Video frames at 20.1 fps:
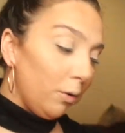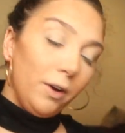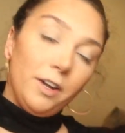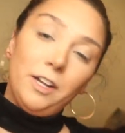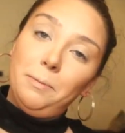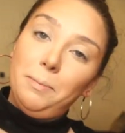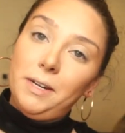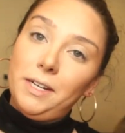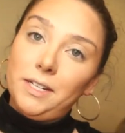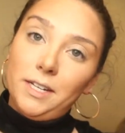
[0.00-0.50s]

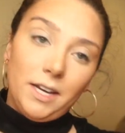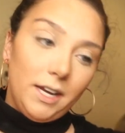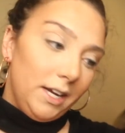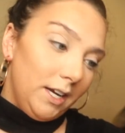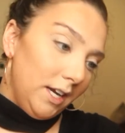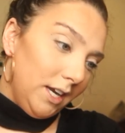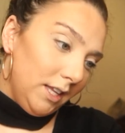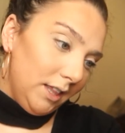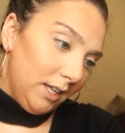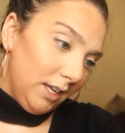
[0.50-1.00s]
going to be
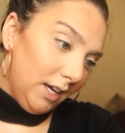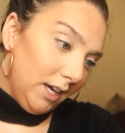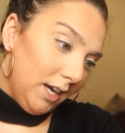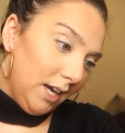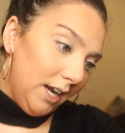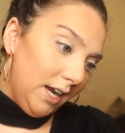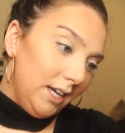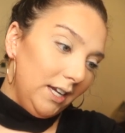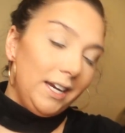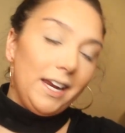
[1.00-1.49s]
taking the
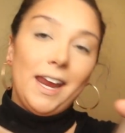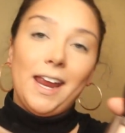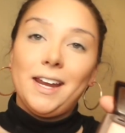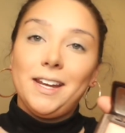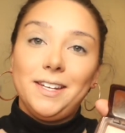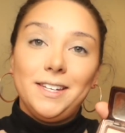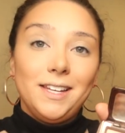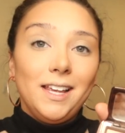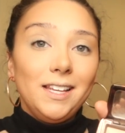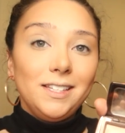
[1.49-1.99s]

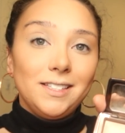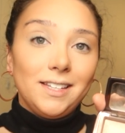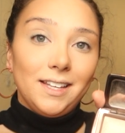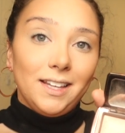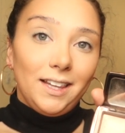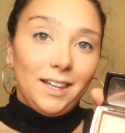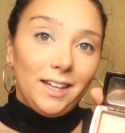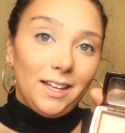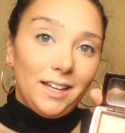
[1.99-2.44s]
incandescent